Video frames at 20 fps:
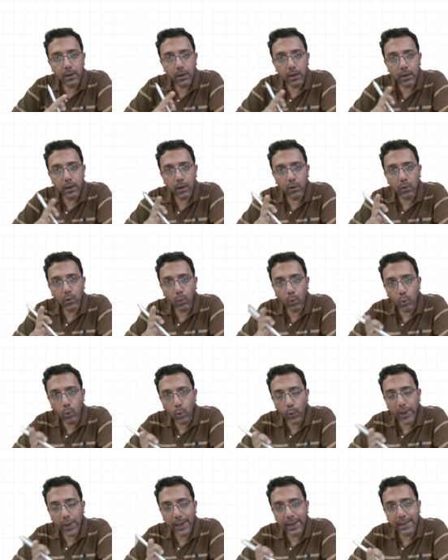Now
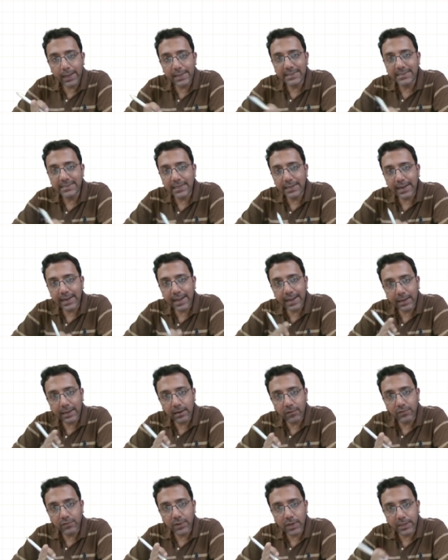OA is at an
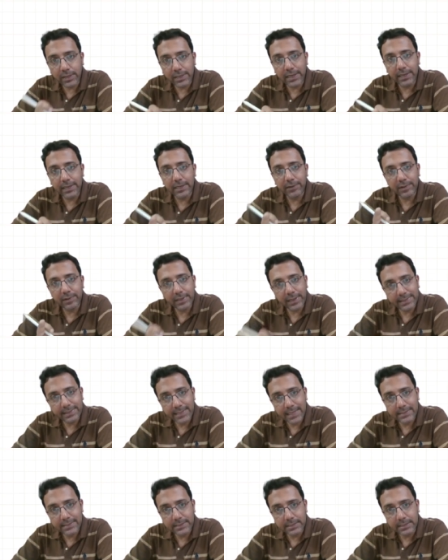angle of 30 degree with
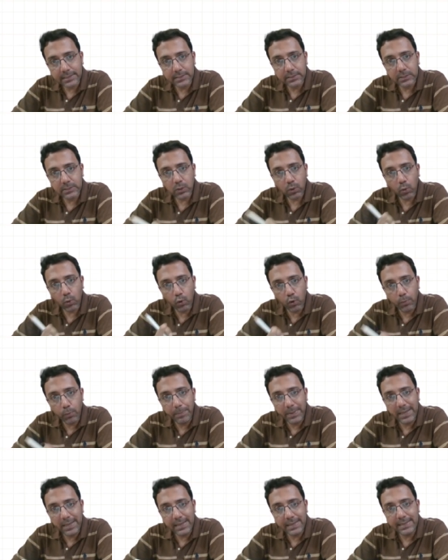x-axis,
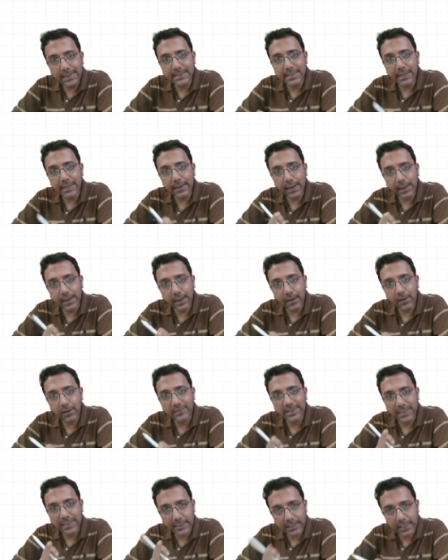OB is at an angle of
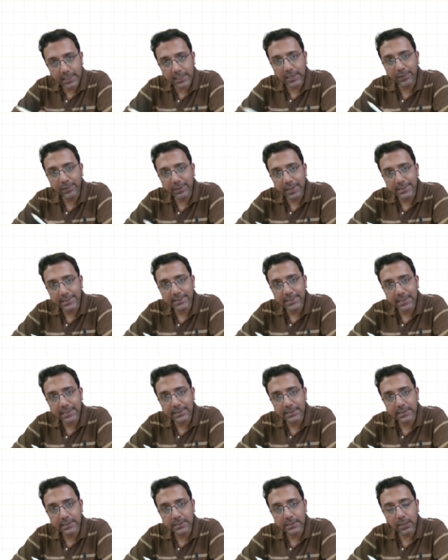60 degree with
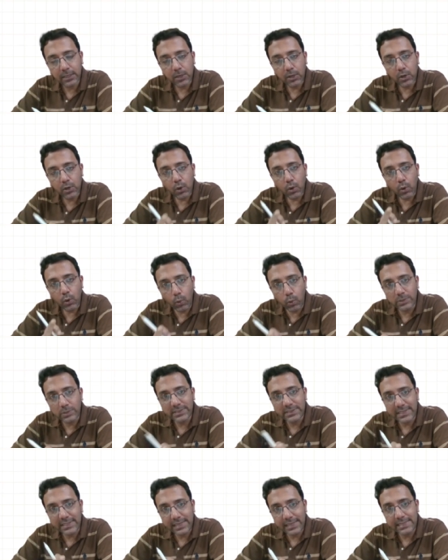x-axis,
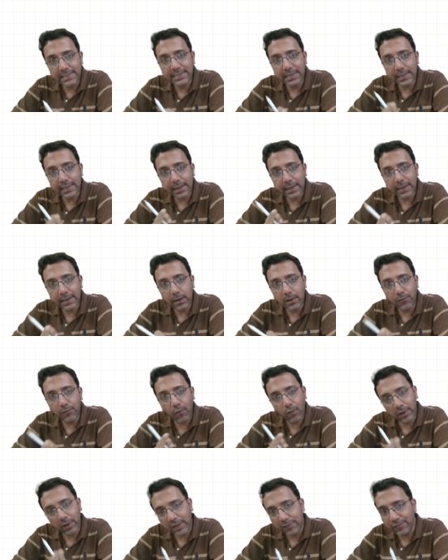OC is at an angle of
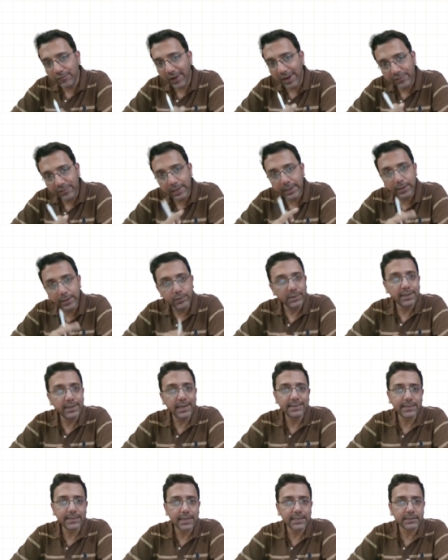45 degree with
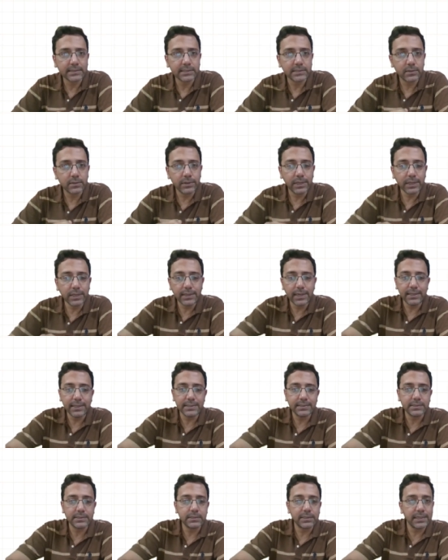x-axis. Okay, that
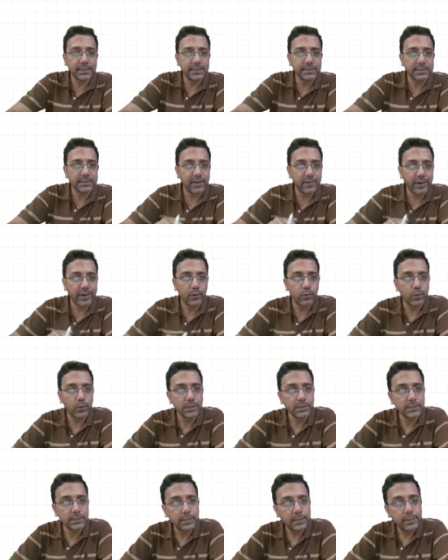is given to
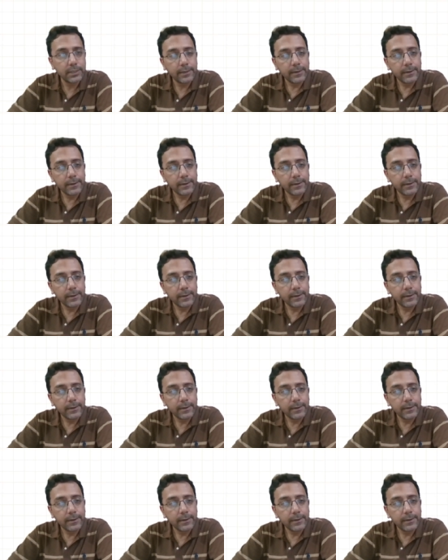us.